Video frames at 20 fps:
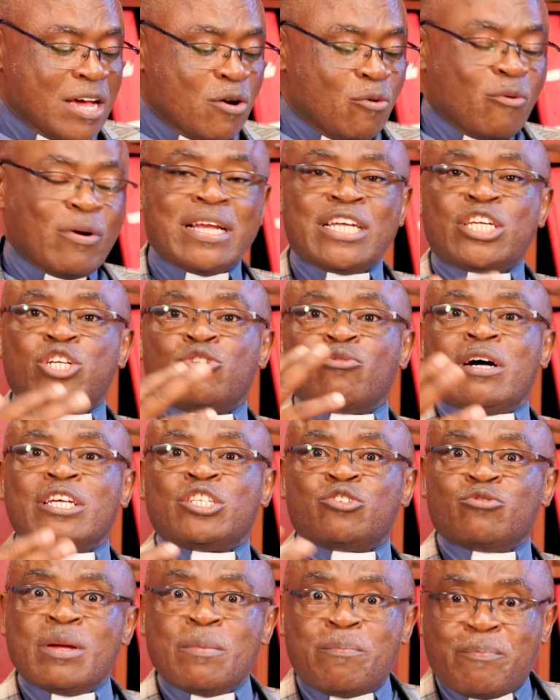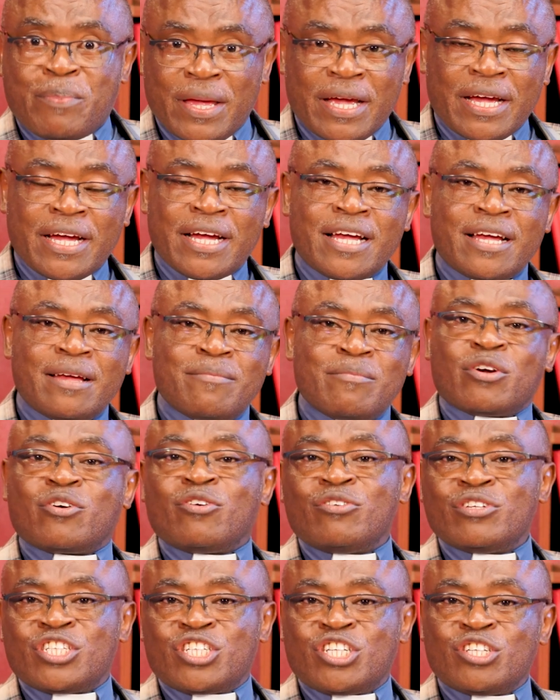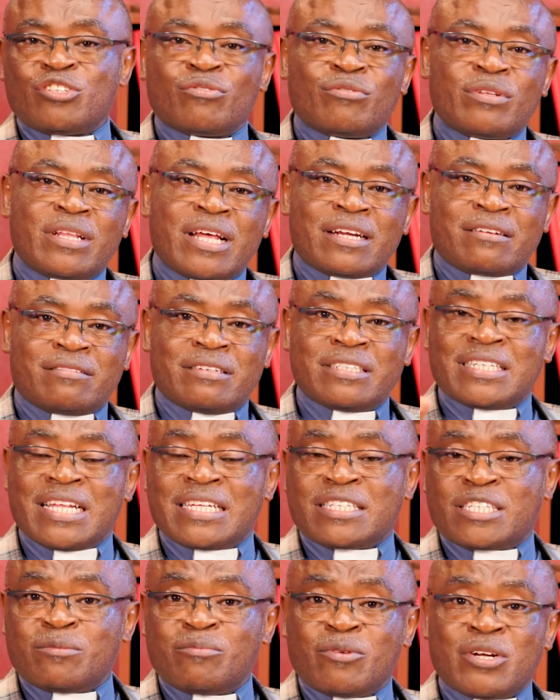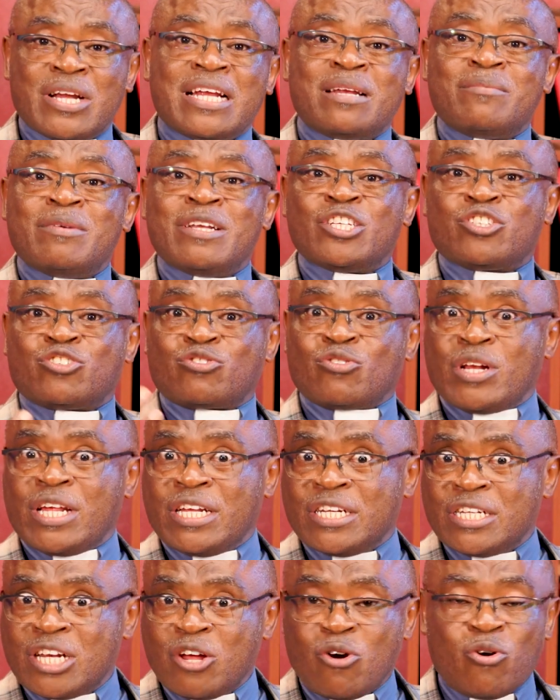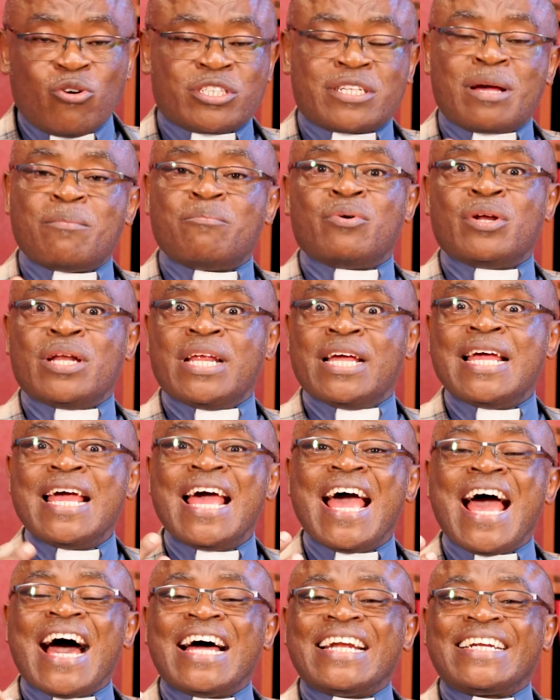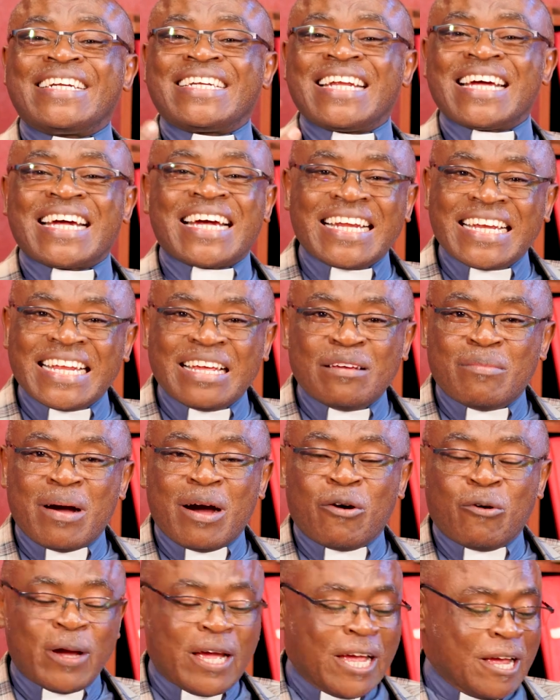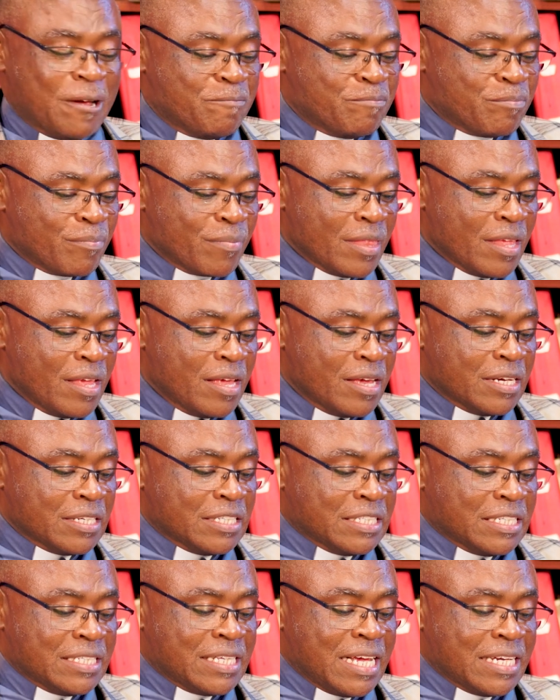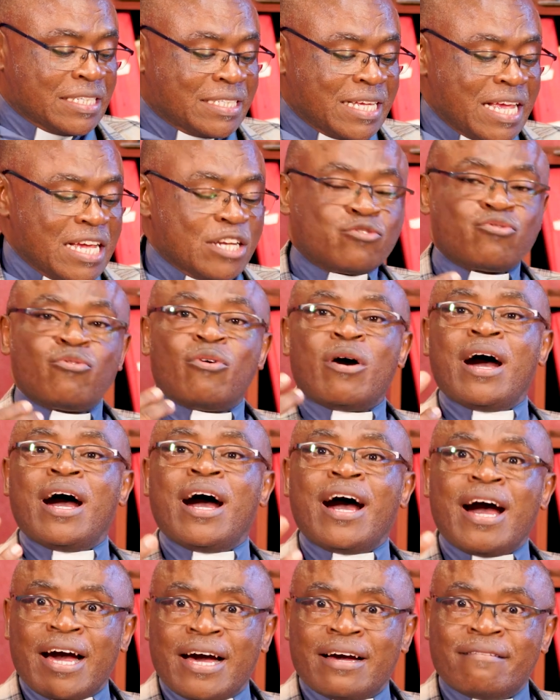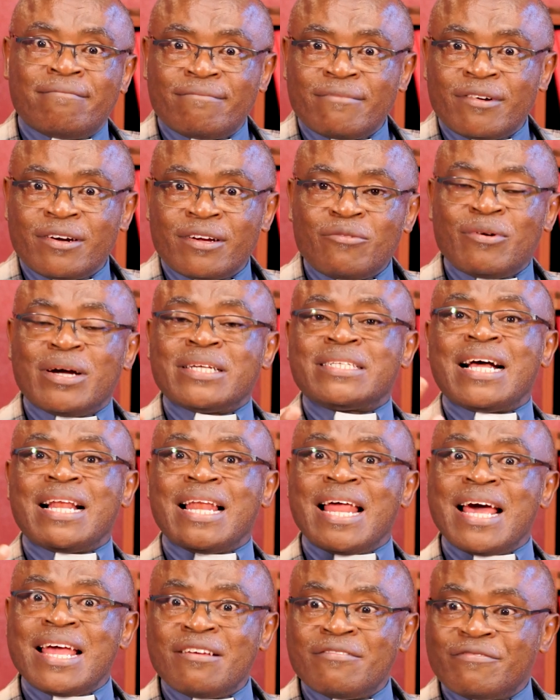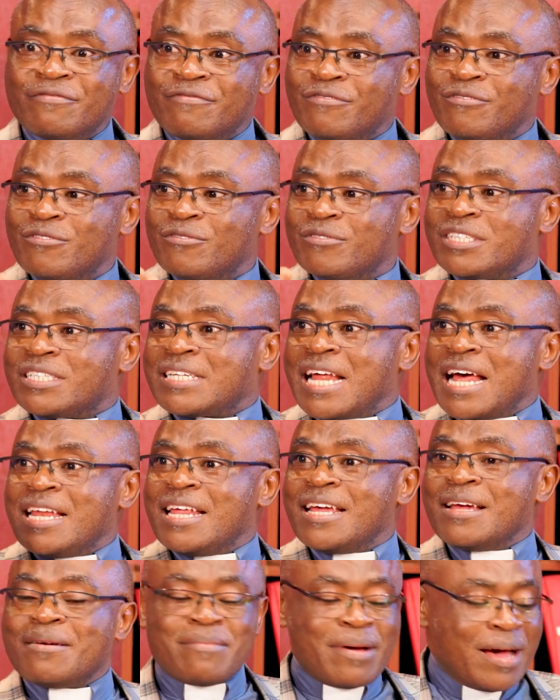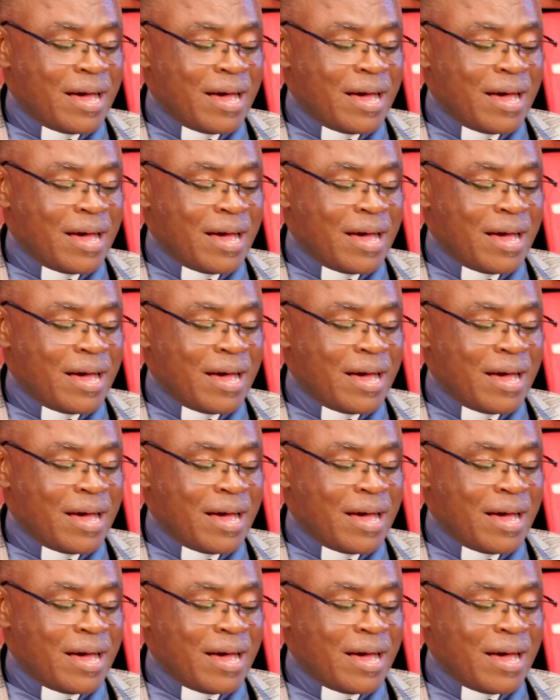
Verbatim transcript: when she was weeping, because she thought that Jesus' body had been stolen or somebody had taken Him away, Jesus said to her, He was alive, standing